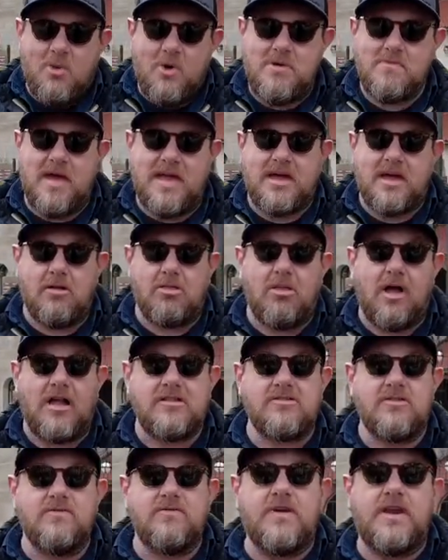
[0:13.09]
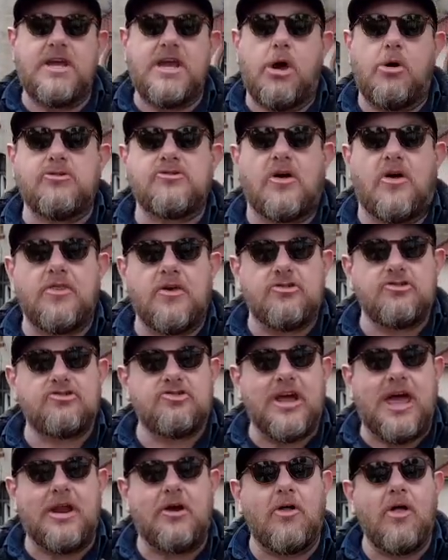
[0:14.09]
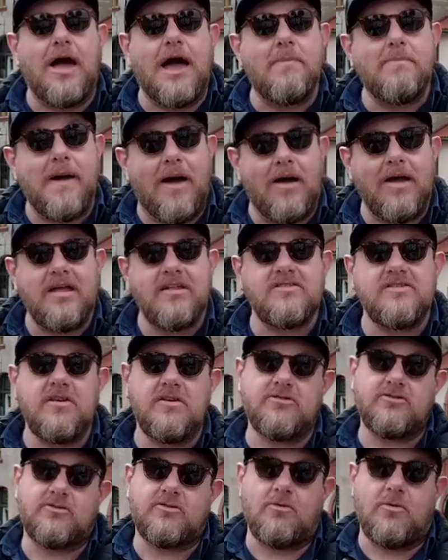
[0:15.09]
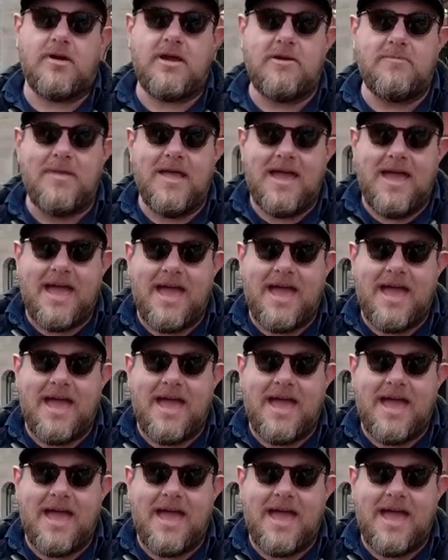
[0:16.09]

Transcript: We make lots of videos on this channel about its history,